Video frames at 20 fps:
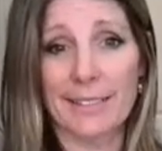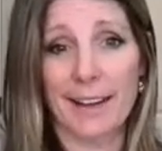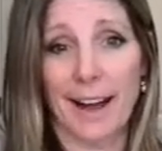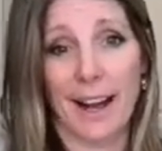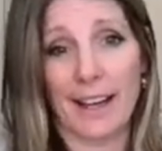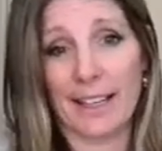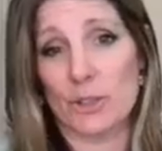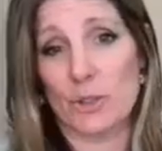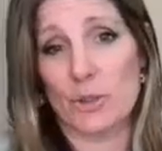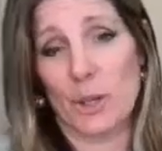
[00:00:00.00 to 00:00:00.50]

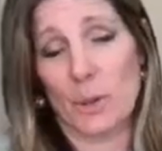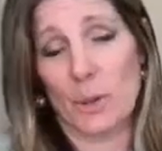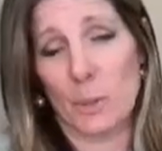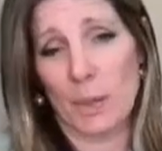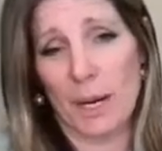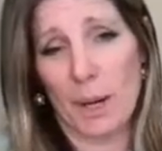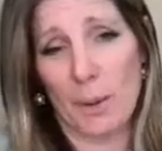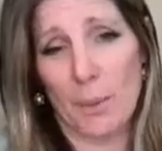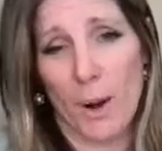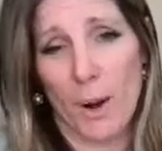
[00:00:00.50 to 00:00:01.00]
I can drink what
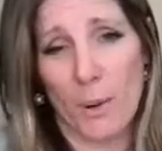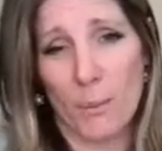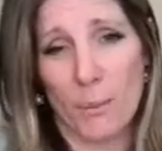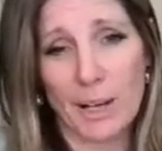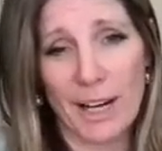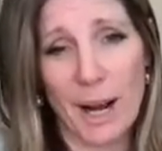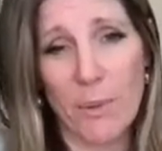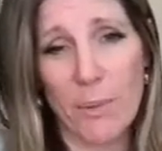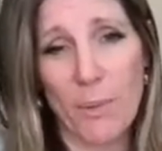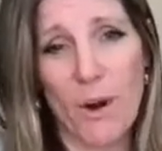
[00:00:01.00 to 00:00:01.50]
I want
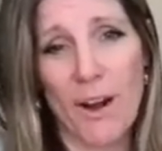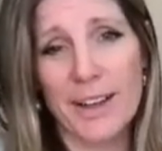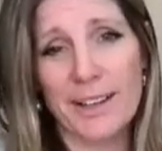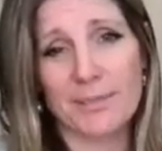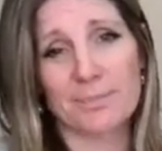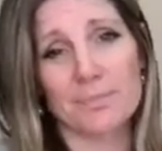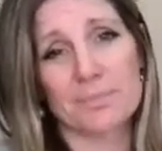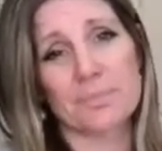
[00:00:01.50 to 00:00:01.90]
when I want.